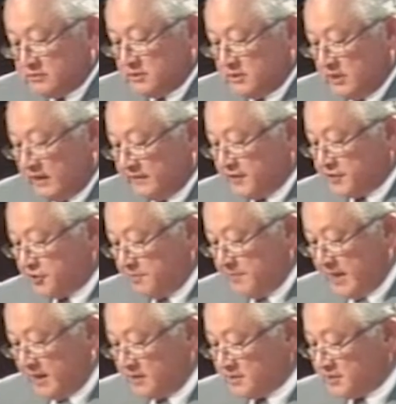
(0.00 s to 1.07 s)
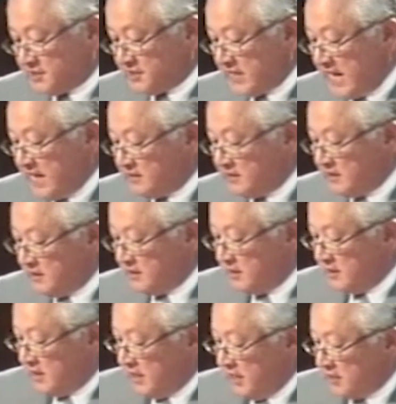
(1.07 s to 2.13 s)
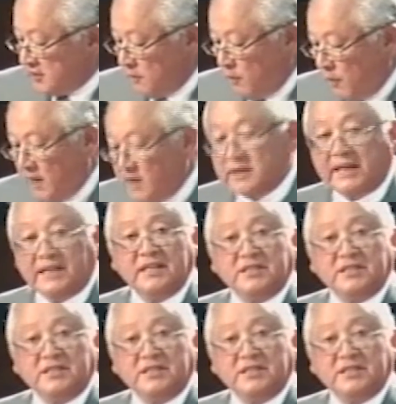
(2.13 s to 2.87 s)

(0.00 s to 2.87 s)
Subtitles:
of the Jamaican society into one that is